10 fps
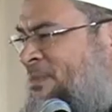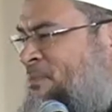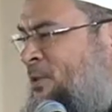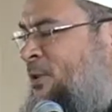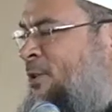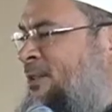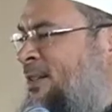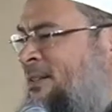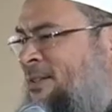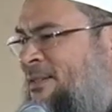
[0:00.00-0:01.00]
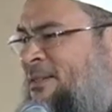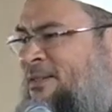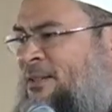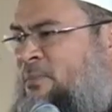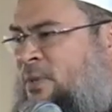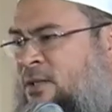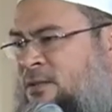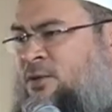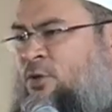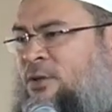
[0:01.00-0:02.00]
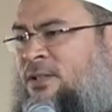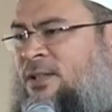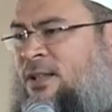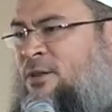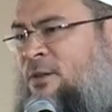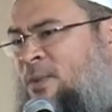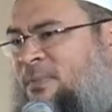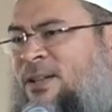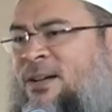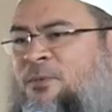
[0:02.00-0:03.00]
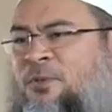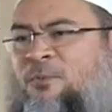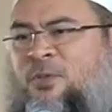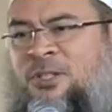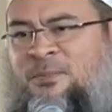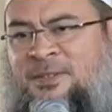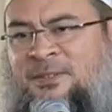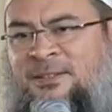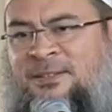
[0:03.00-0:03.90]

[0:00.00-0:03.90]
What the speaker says: prolong their beard and shorten their thobe, they become good Muslims.